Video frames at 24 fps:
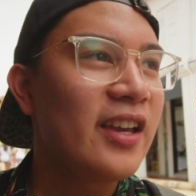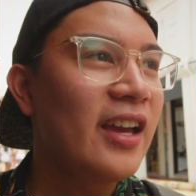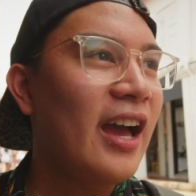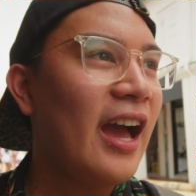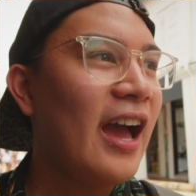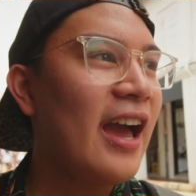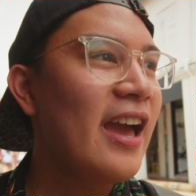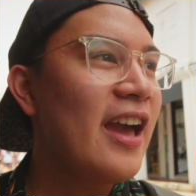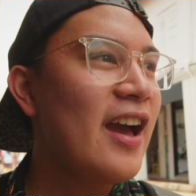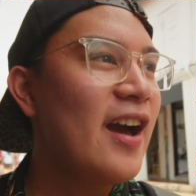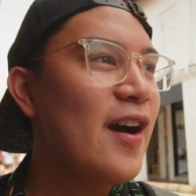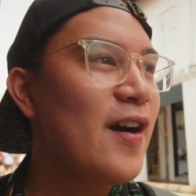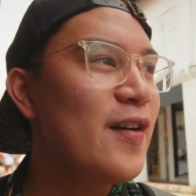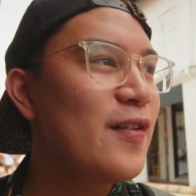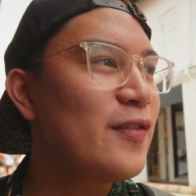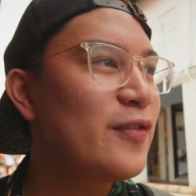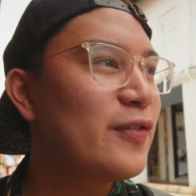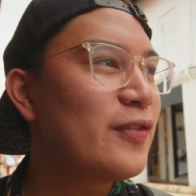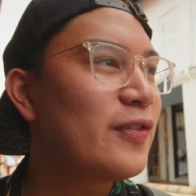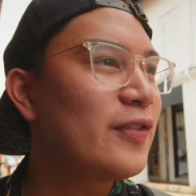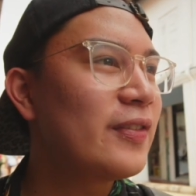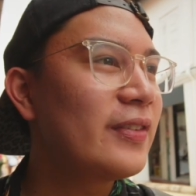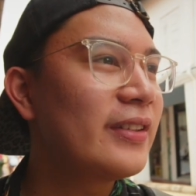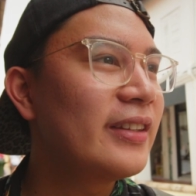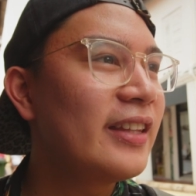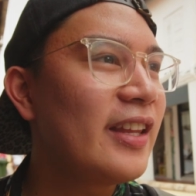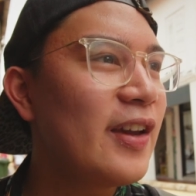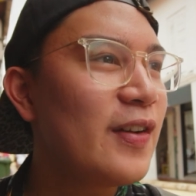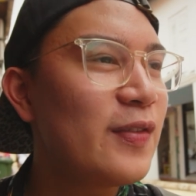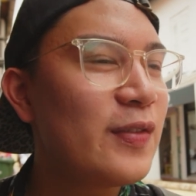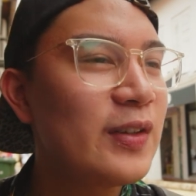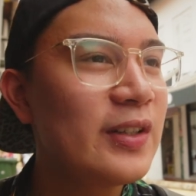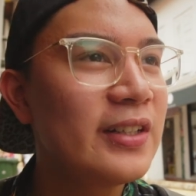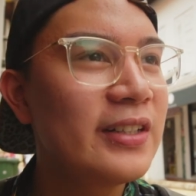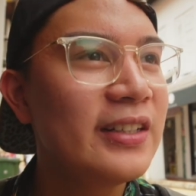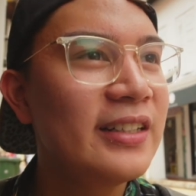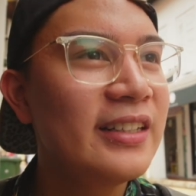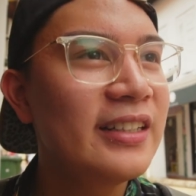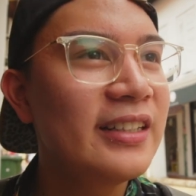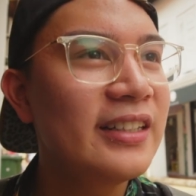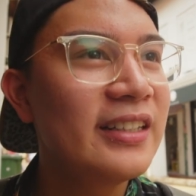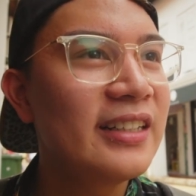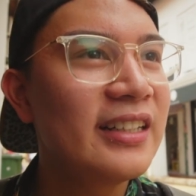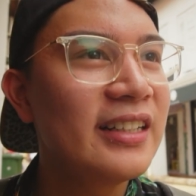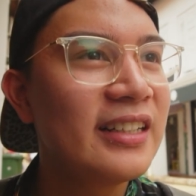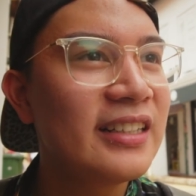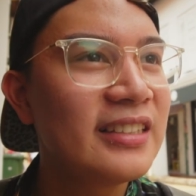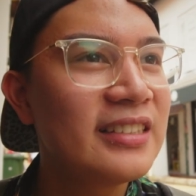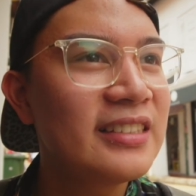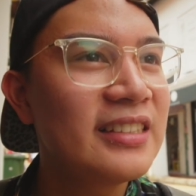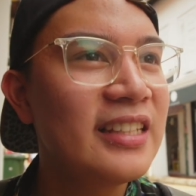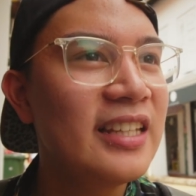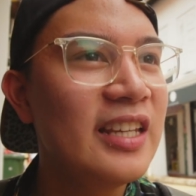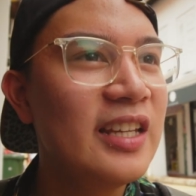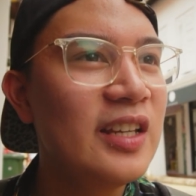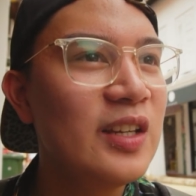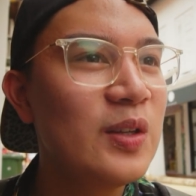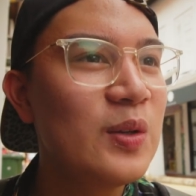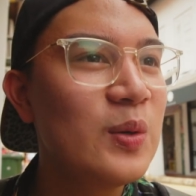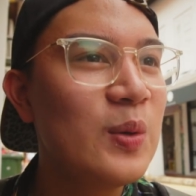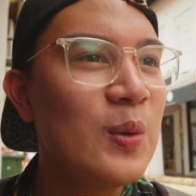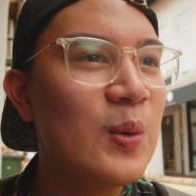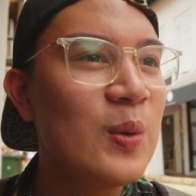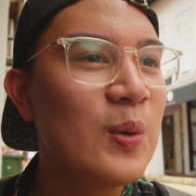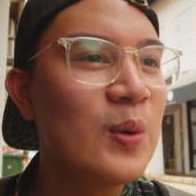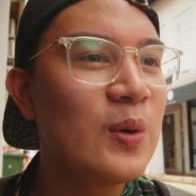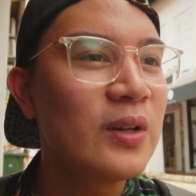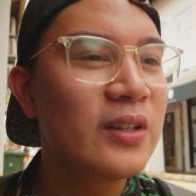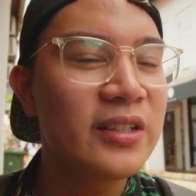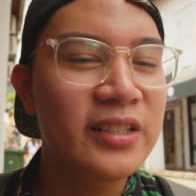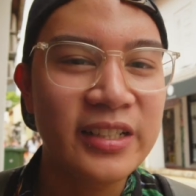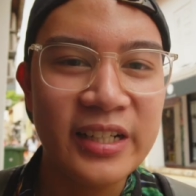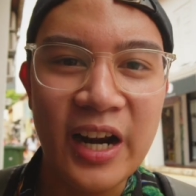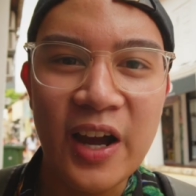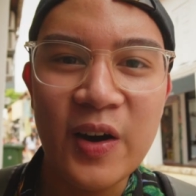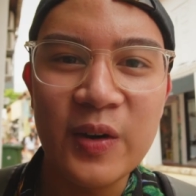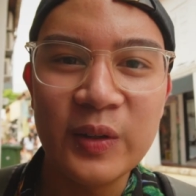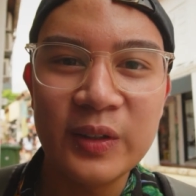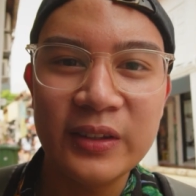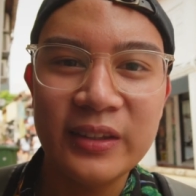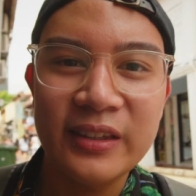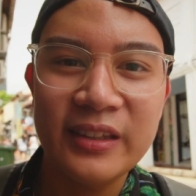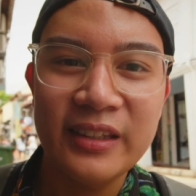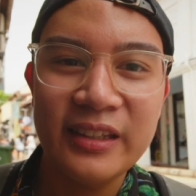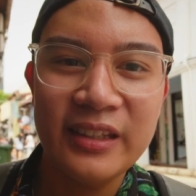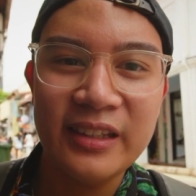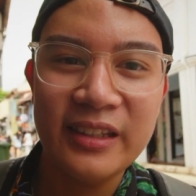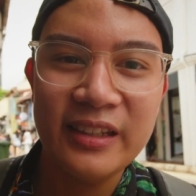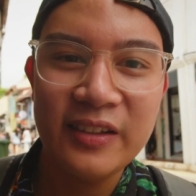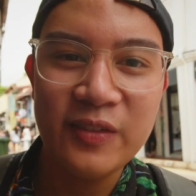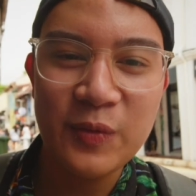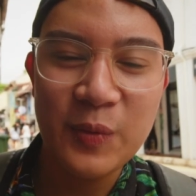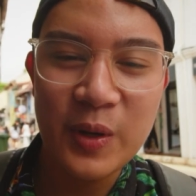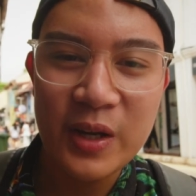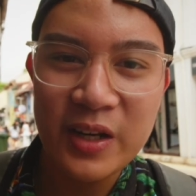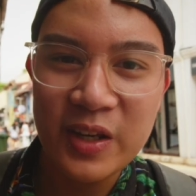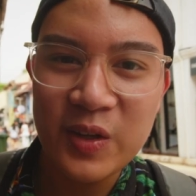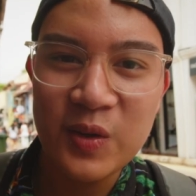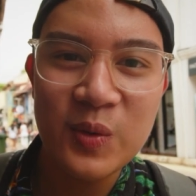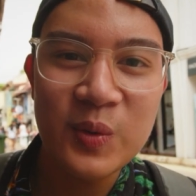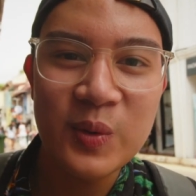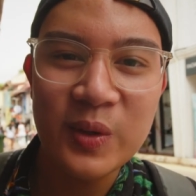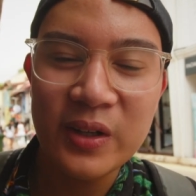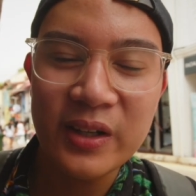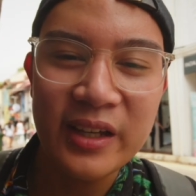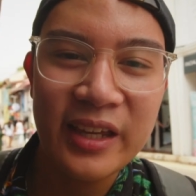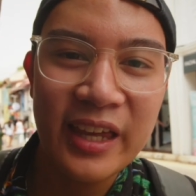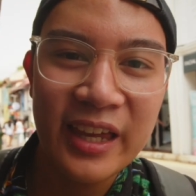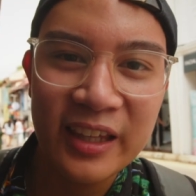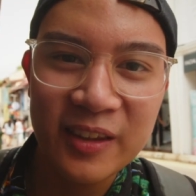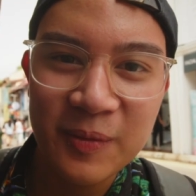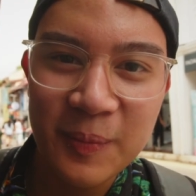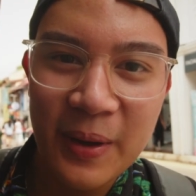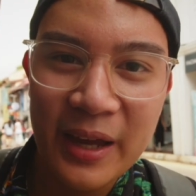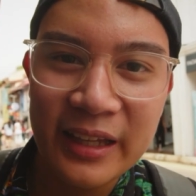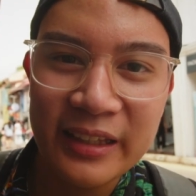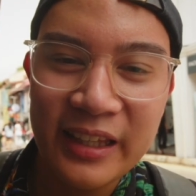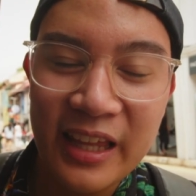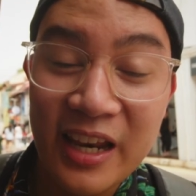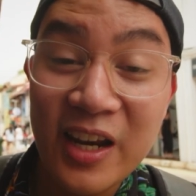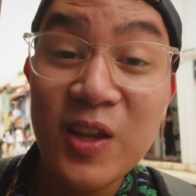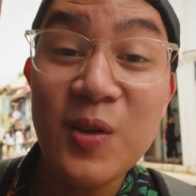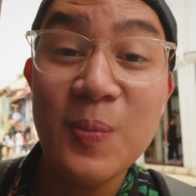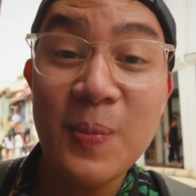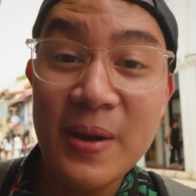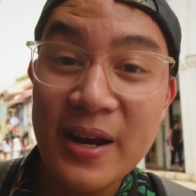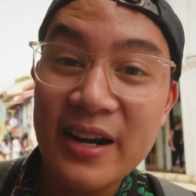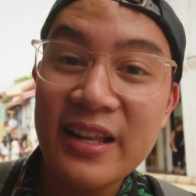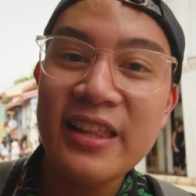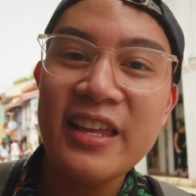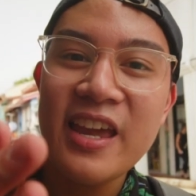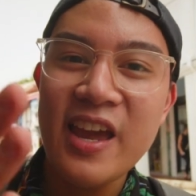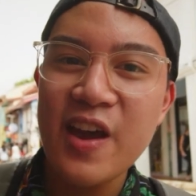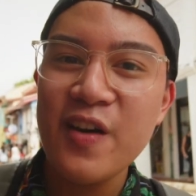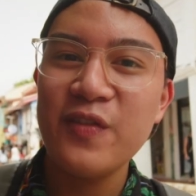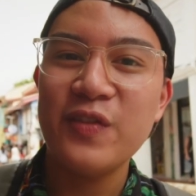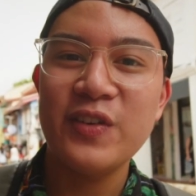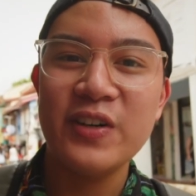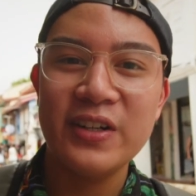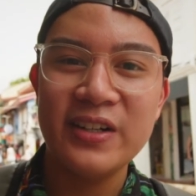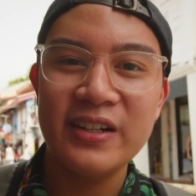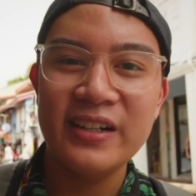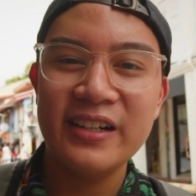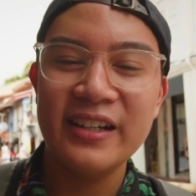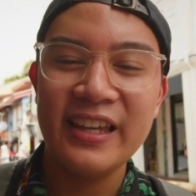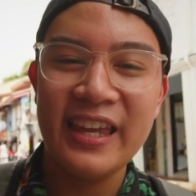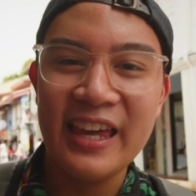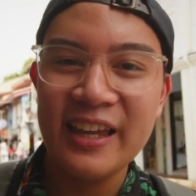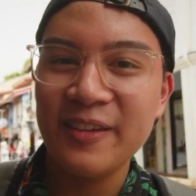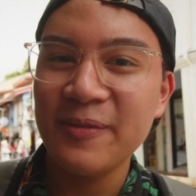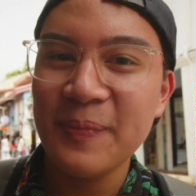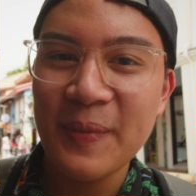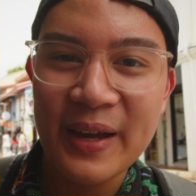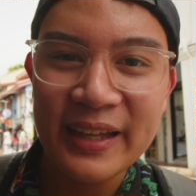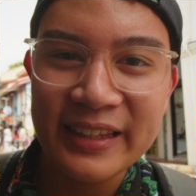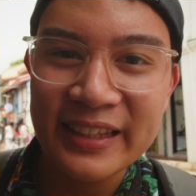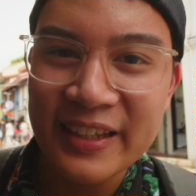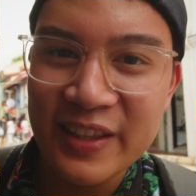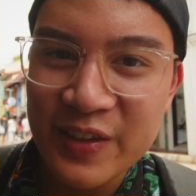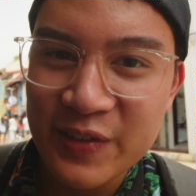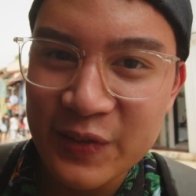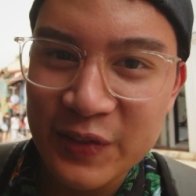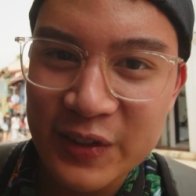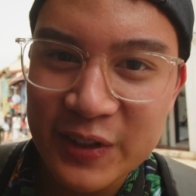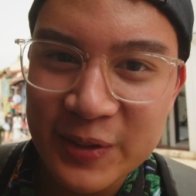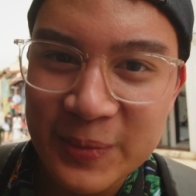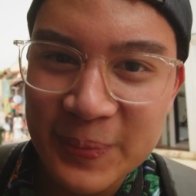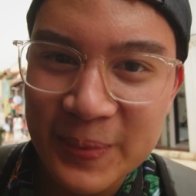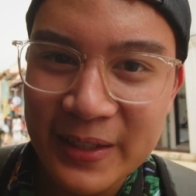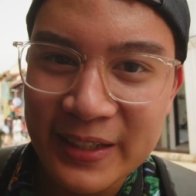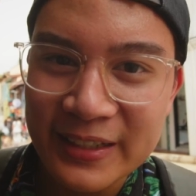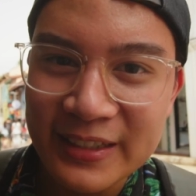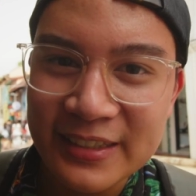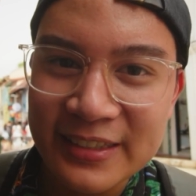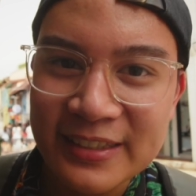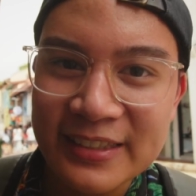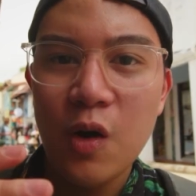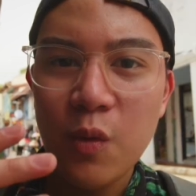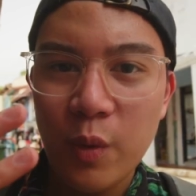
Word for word: I have never seen you shout when you get mad, and you barely ever get mad in the first place.